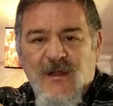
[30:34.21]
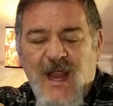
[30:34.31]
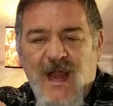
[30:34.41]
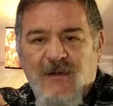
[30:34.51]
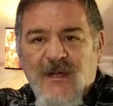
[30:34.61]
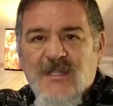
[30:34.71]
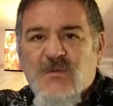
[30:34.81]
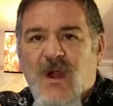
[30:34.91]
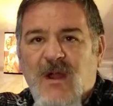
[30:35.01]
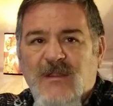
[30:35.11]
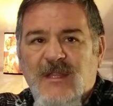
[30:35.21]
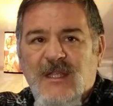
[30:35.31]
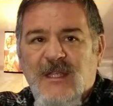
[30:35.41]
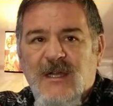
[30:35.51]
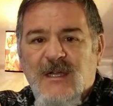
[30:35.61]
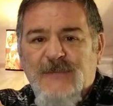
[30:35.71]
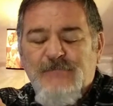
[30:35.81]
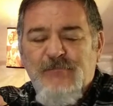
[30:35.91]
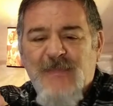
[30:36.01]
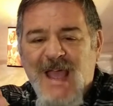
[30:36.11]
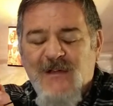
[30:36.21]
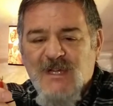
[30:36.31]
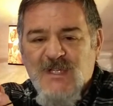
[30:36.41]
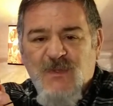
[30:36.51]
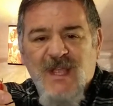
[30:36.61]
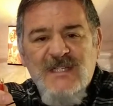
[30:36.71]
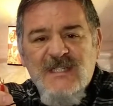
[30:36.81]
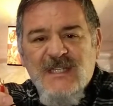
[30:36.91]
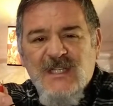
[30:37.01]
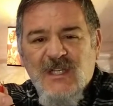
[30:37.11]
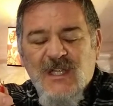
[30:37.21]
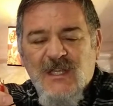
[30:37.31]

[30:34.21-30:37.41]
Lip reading: areas where the battery is placed in the,